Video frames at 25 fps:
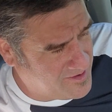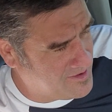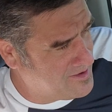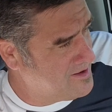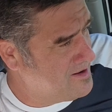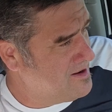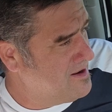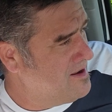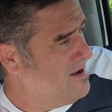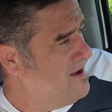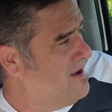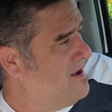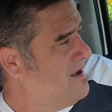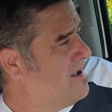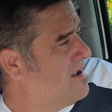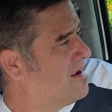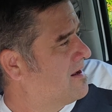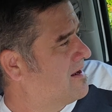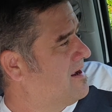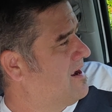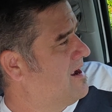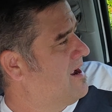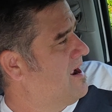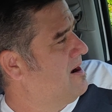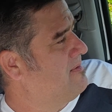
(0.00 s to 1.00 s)
it.
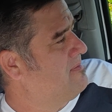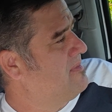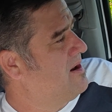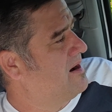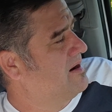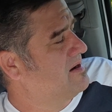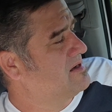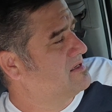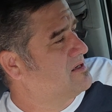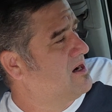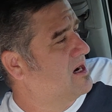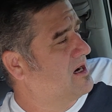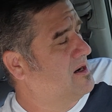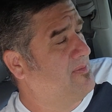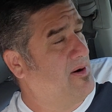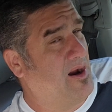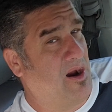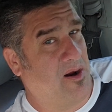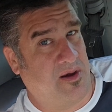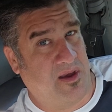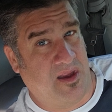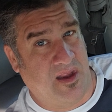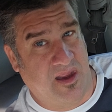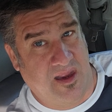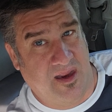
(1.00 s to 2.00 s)
Okay, I'm not going to talk
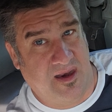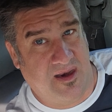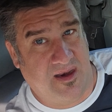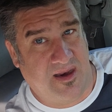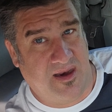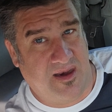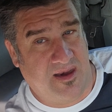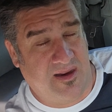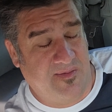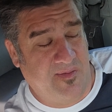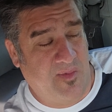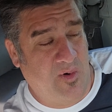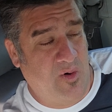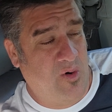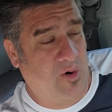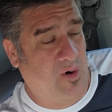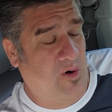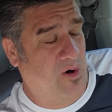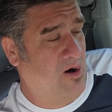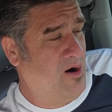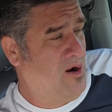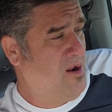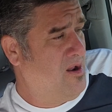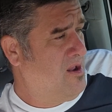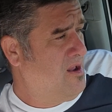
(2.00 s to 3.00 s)
about it
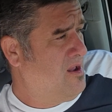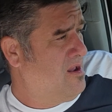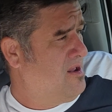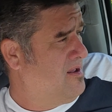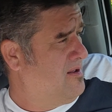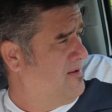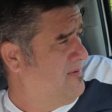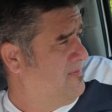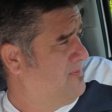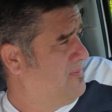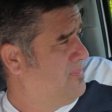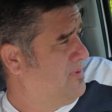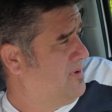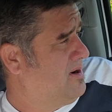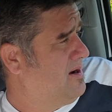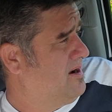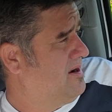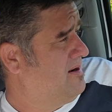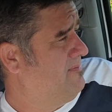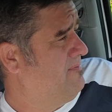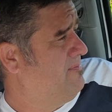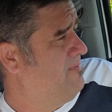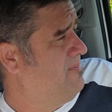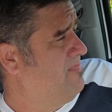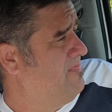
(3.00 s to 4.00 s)
anymore.
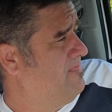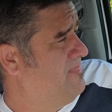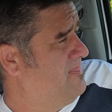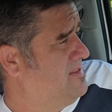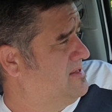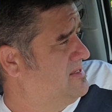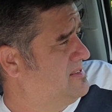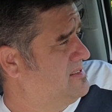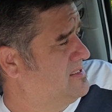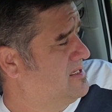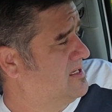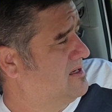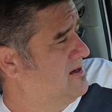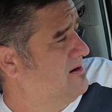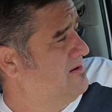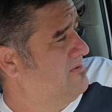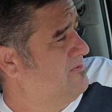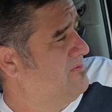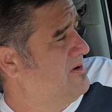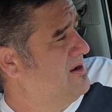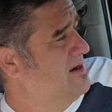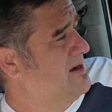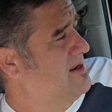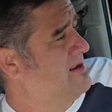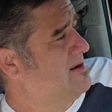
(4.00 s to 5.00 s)
But this is a good
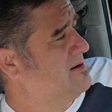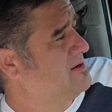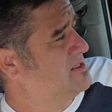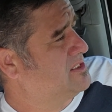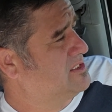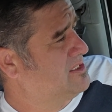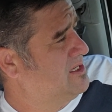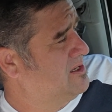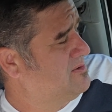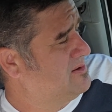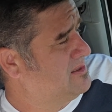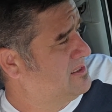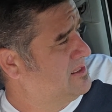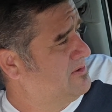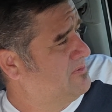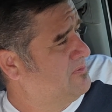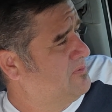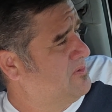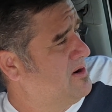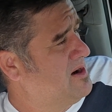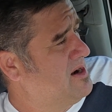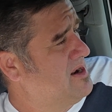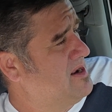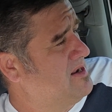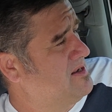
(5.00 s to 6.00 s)
video. Share it with your
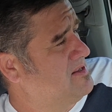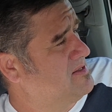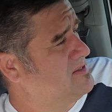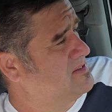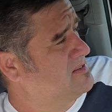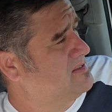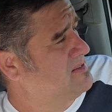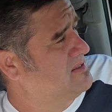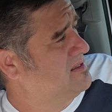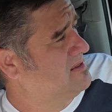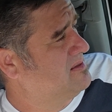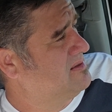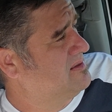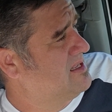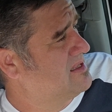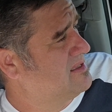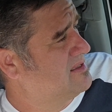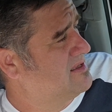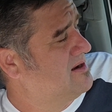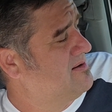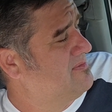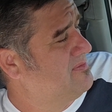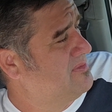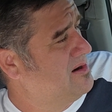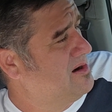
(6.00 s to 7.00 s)
friends and let
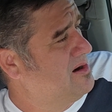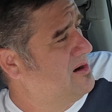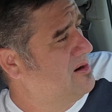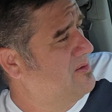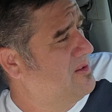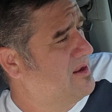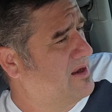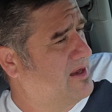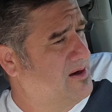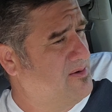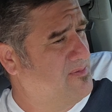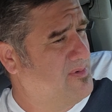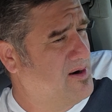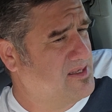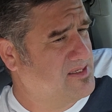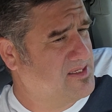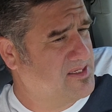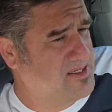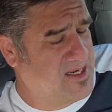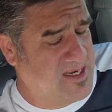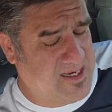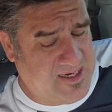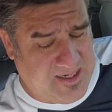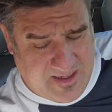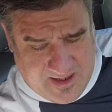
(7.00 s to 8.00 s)
them know they can
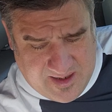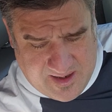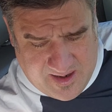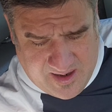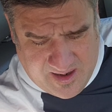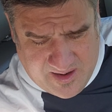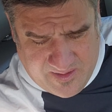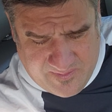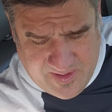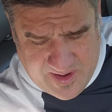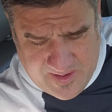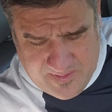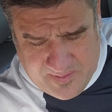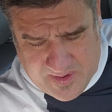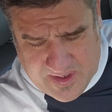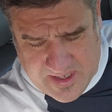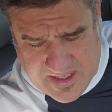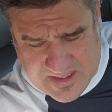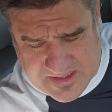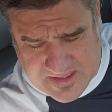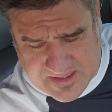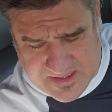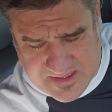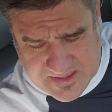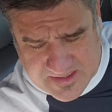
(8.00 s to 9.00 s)
resonate in a higher
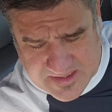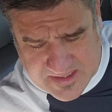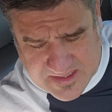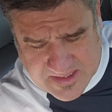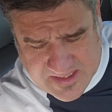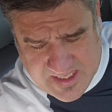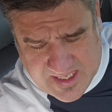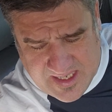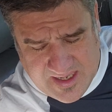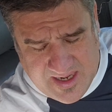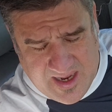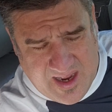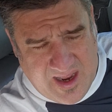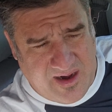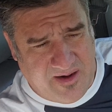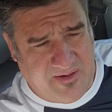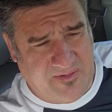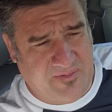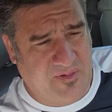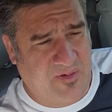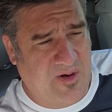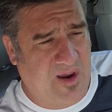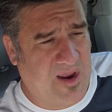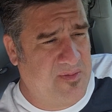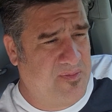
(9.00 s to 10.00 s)
vibration and stay out
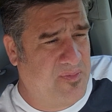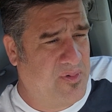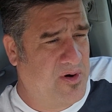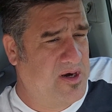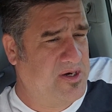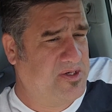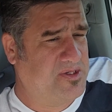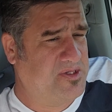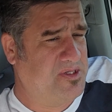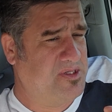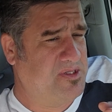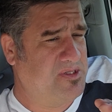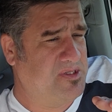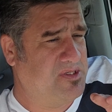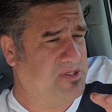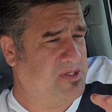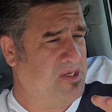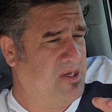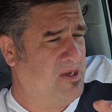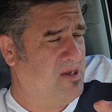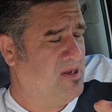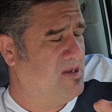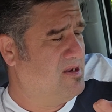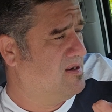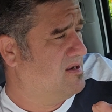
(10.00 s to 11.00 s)
of the vibrations
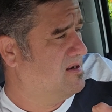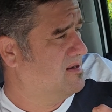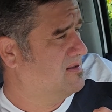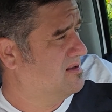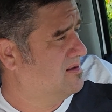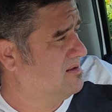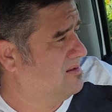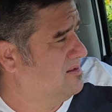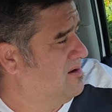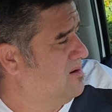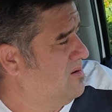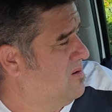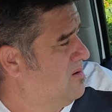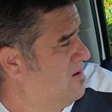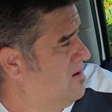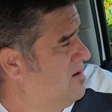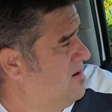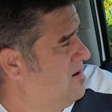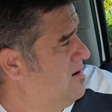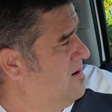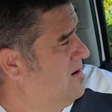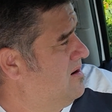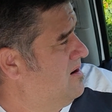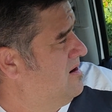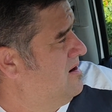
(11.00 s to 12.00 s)
in the
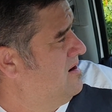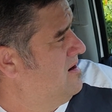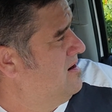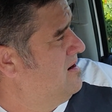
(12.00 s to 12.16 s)
lower